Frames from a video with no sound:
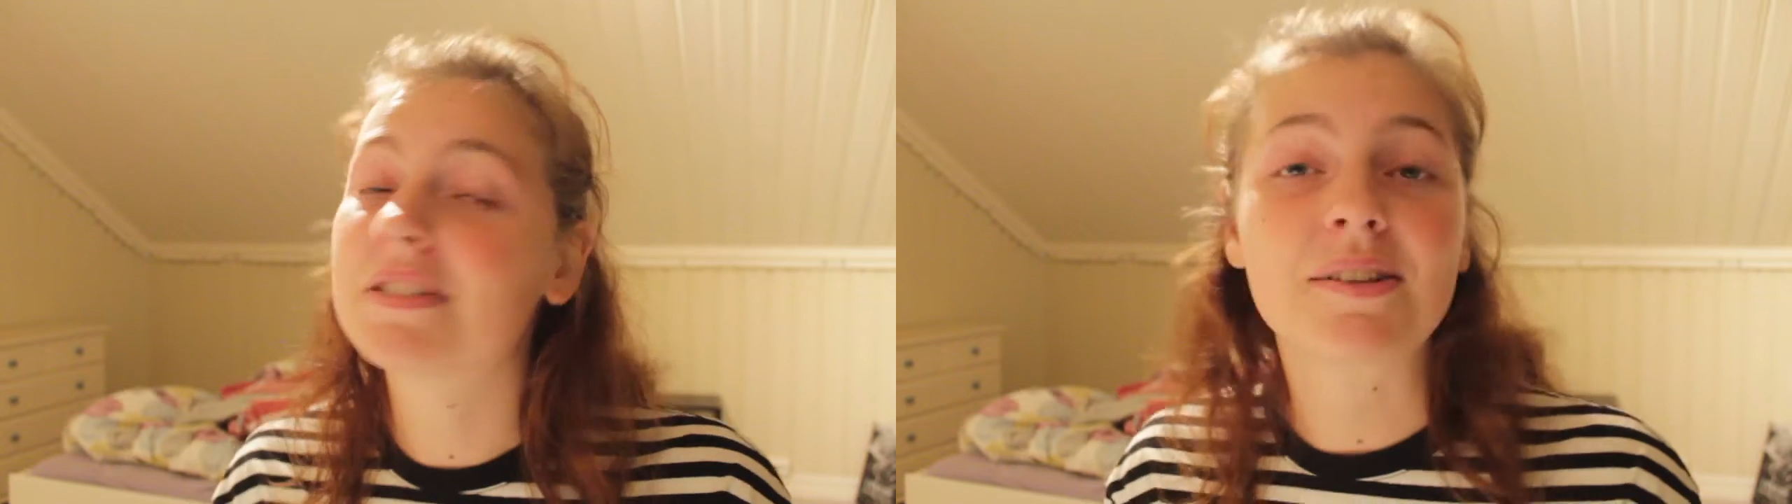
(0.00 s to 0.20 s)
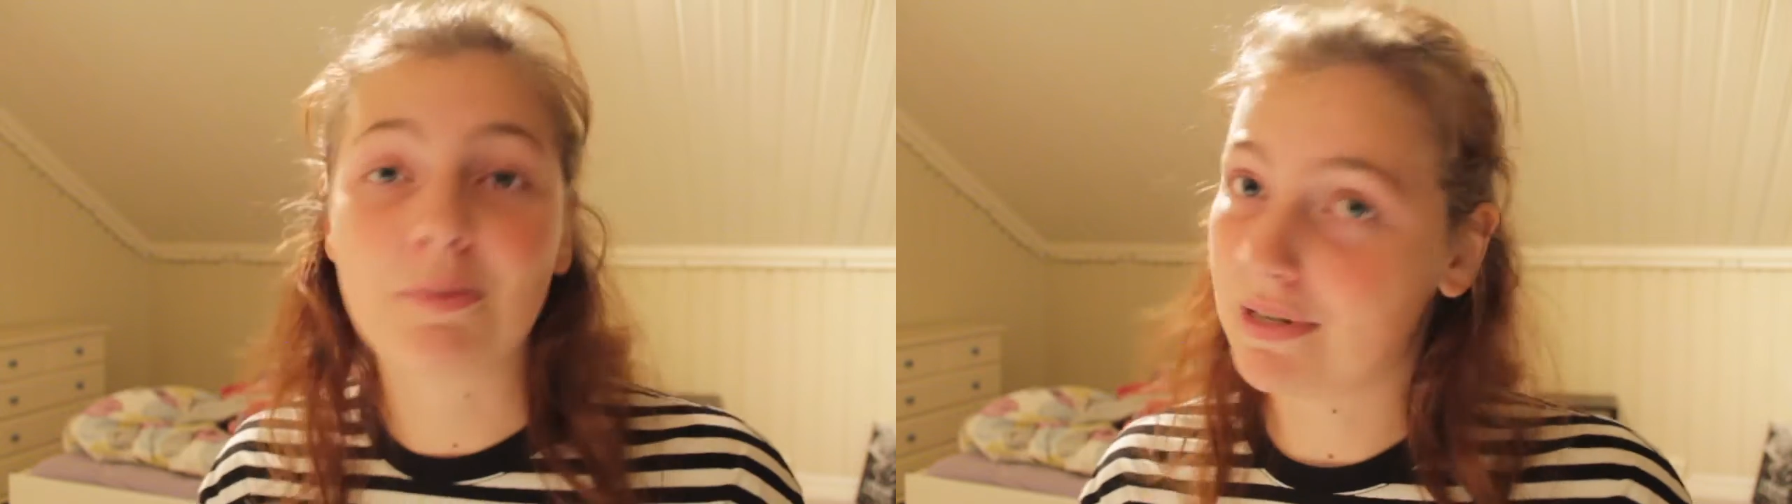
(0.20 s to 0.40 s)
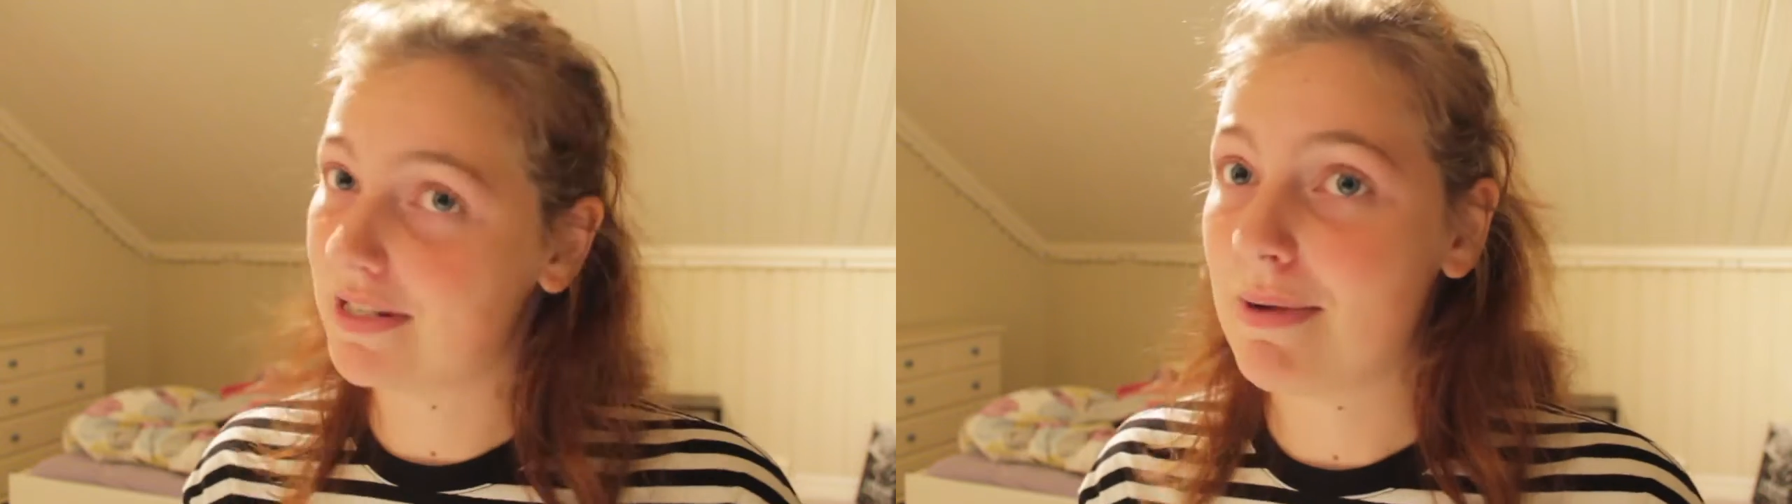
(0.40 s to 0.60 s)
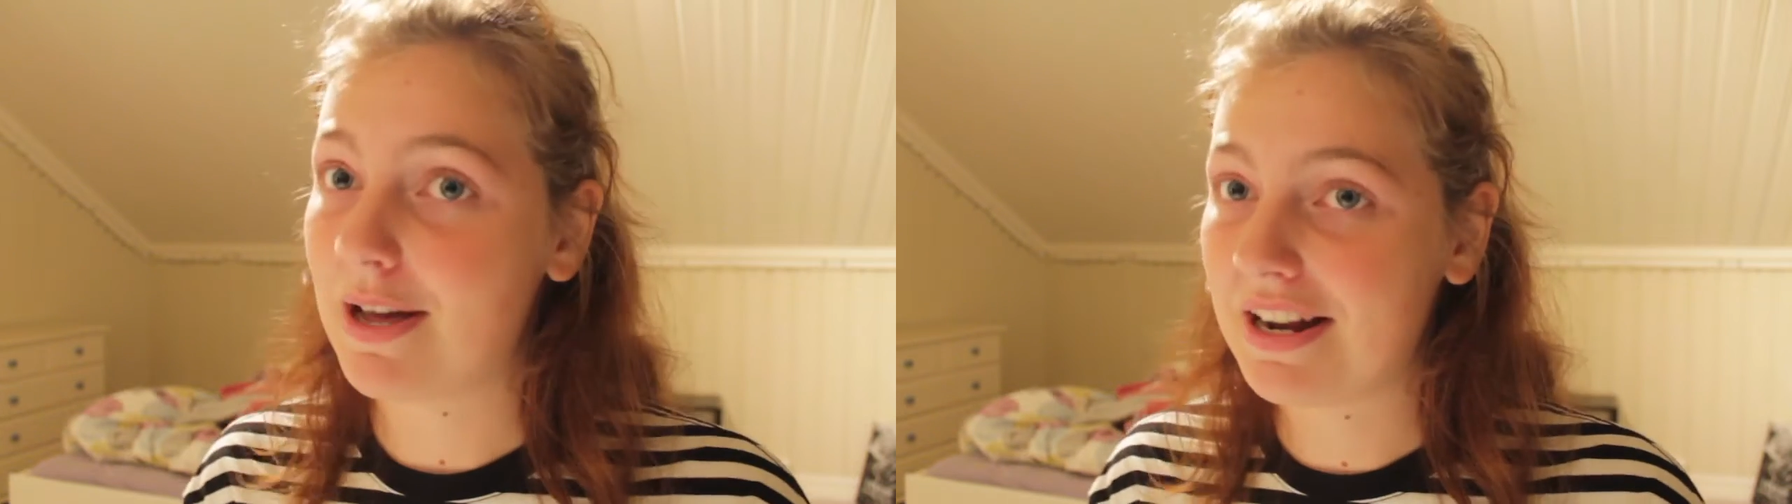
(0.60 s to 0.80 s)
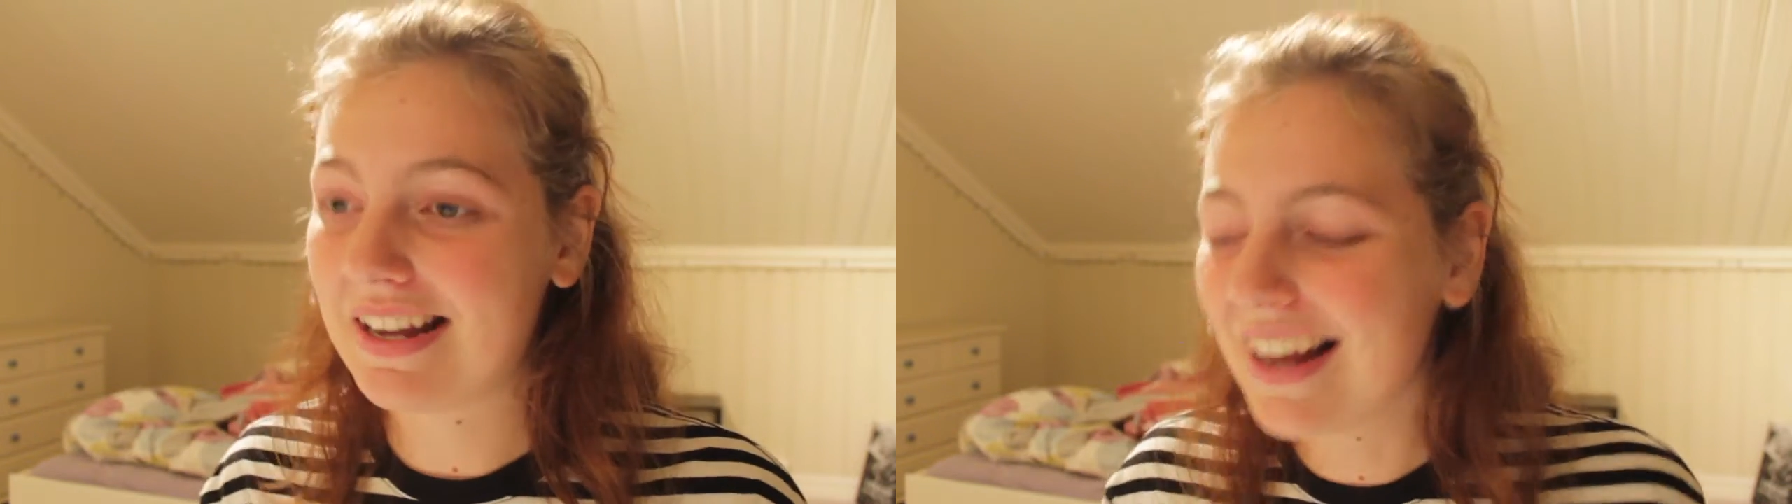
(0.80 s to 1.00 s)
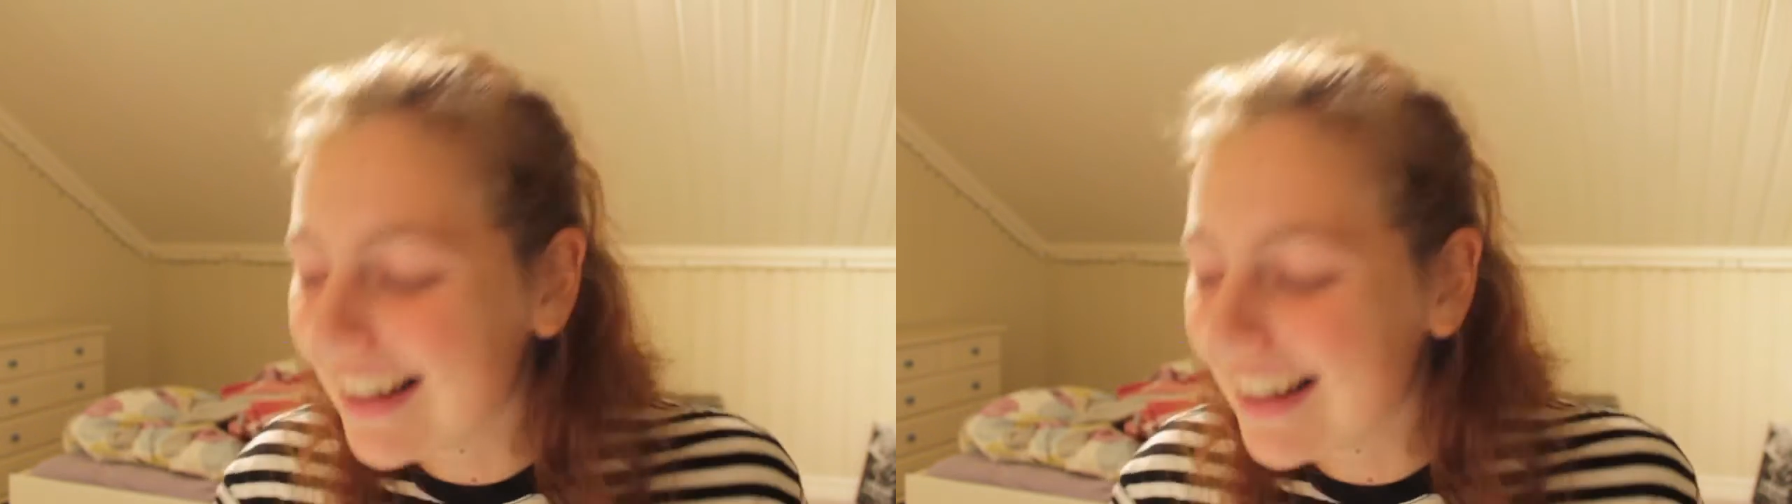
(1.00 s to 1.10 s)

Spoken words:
still pissed about it.